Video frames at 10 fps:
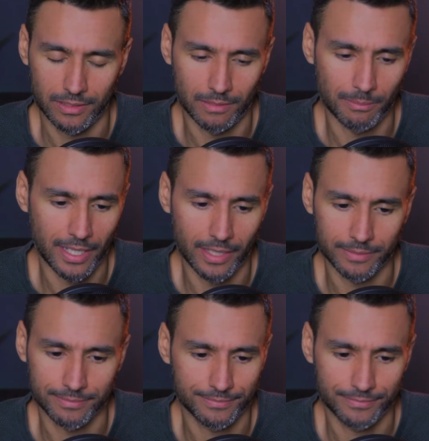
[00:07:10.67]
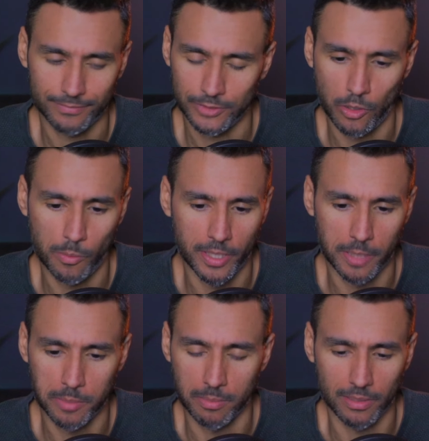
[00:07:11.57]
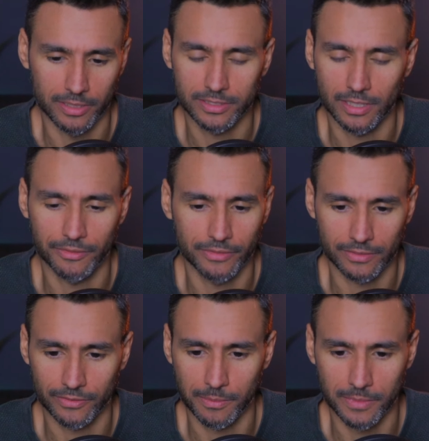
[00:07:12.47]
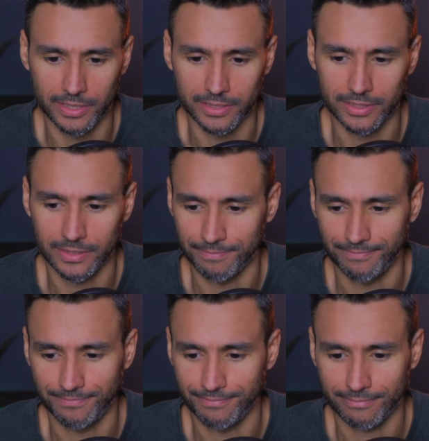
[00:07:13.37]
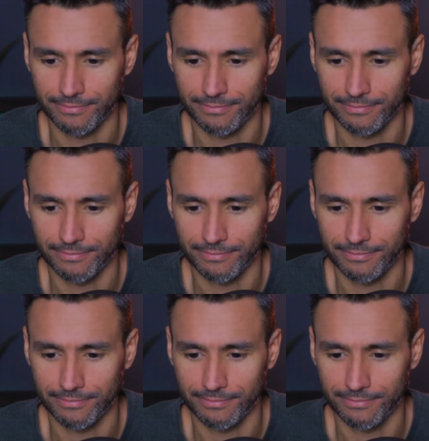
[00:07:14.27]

Oh, man. So many people are suffering from this.